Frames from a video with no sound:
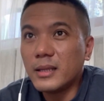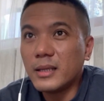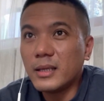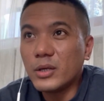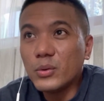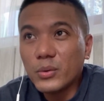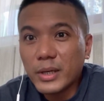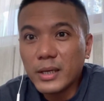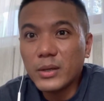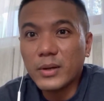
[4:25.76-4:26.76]
you
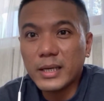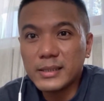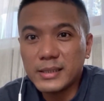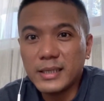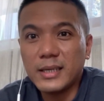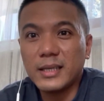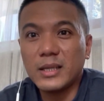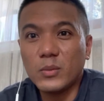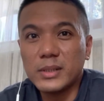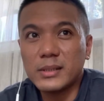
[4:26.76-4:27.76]
can see that it
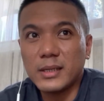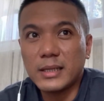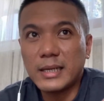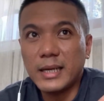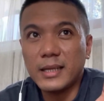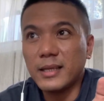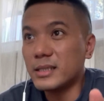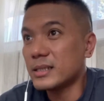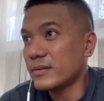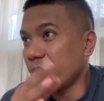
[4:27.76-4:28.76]
was not clean. They
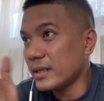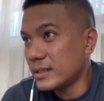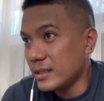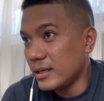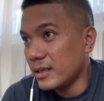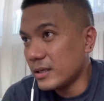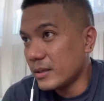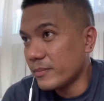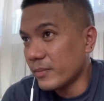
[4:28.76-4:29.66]
just fixed the